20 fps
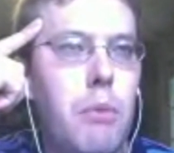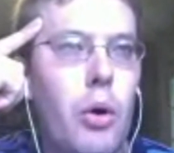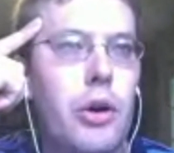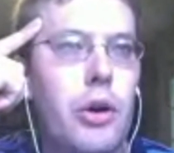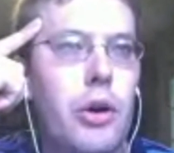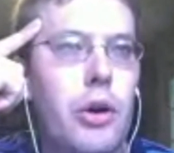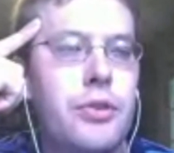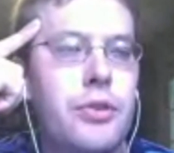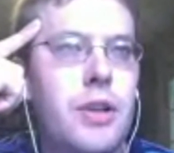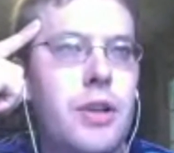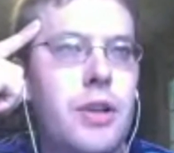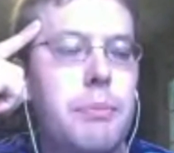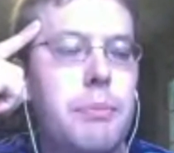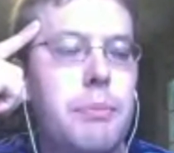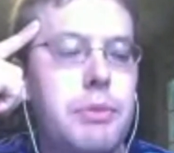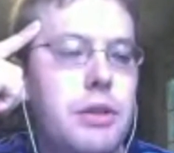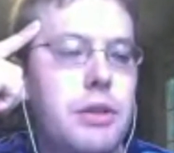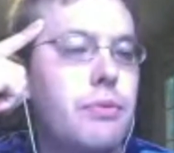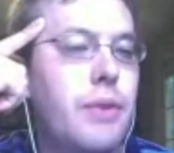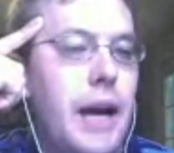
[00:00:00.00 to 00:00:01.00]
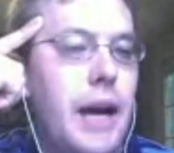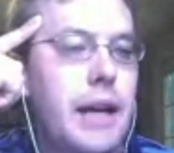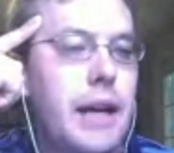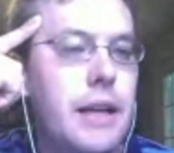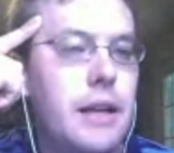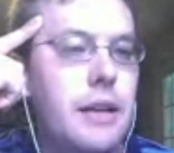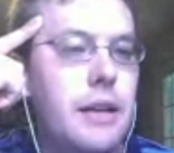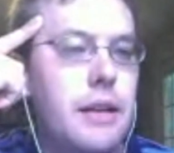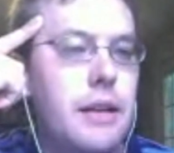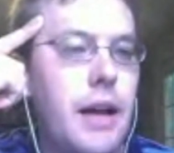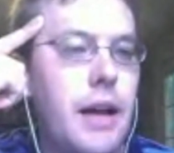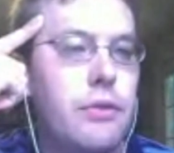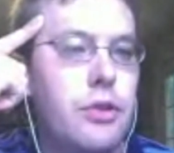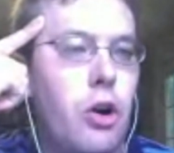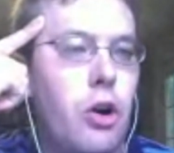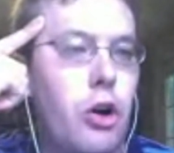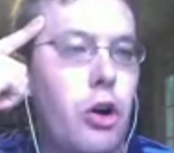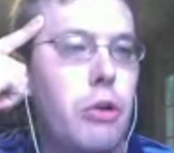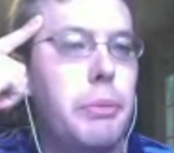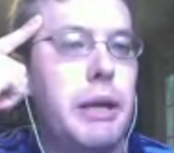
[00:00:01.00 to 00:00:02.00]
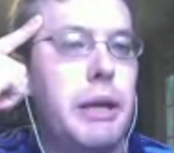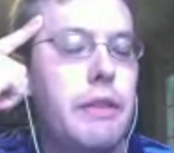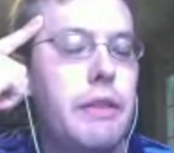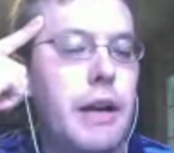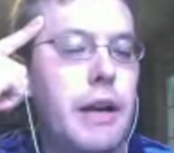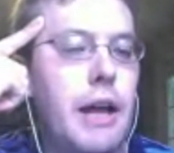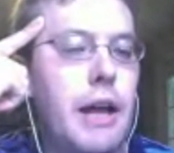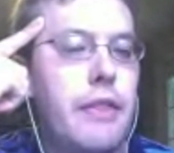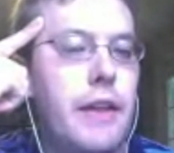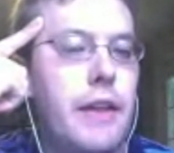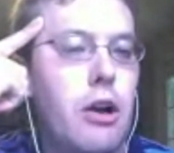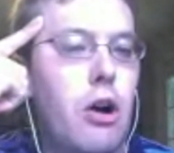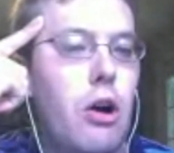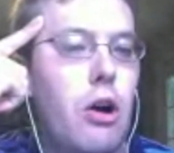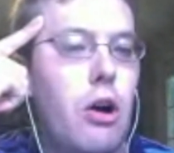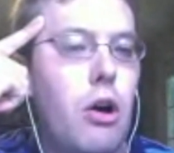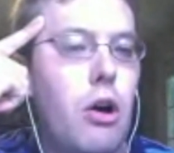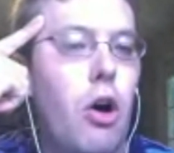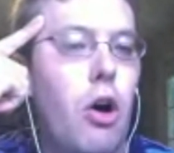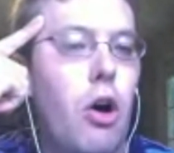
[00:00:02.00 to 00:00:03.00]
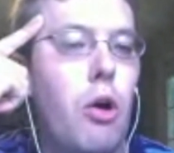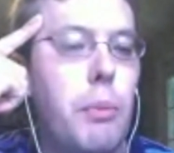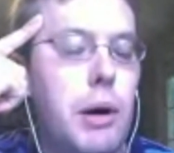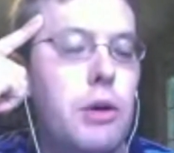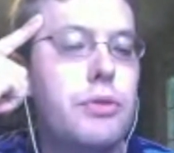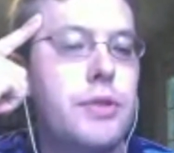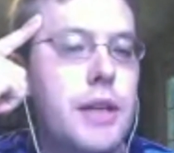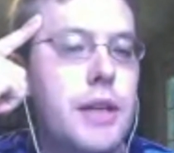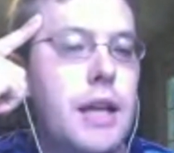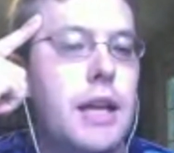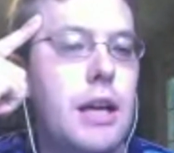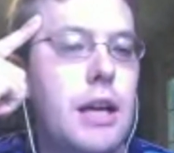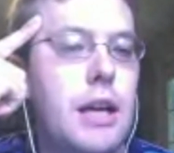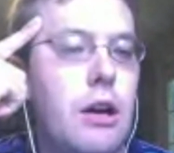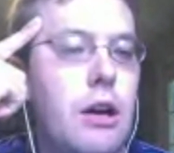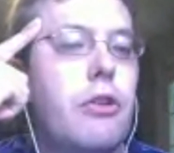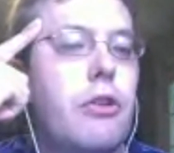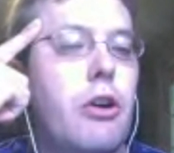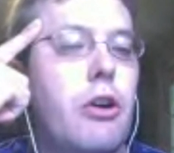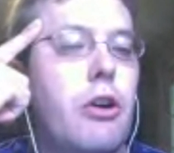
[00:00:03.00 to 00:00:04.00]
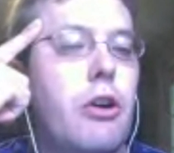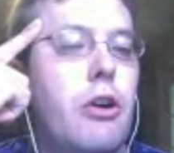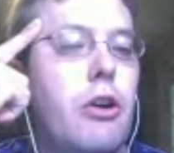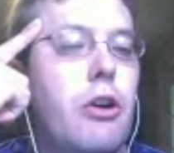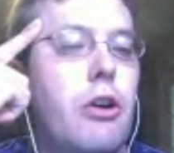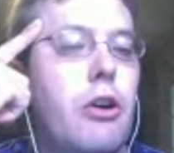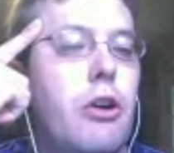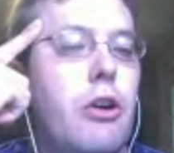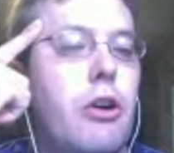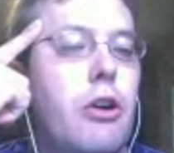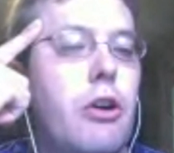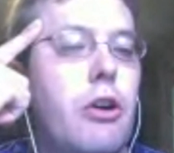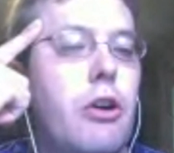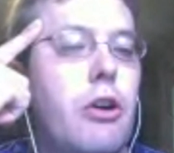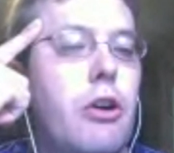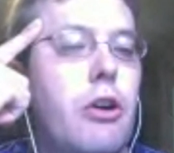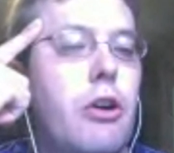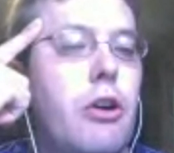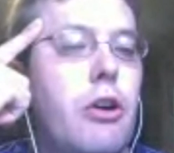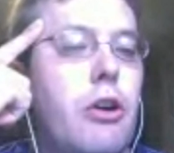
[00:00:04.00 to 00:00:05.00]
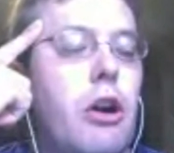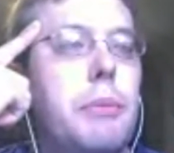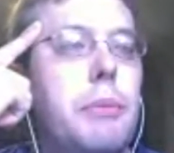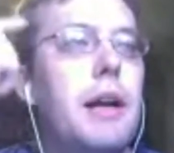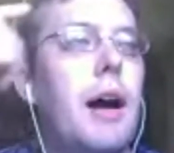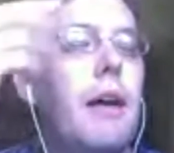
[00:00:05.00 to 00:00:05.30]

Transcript: more subdivided as an army than I think almost any other army.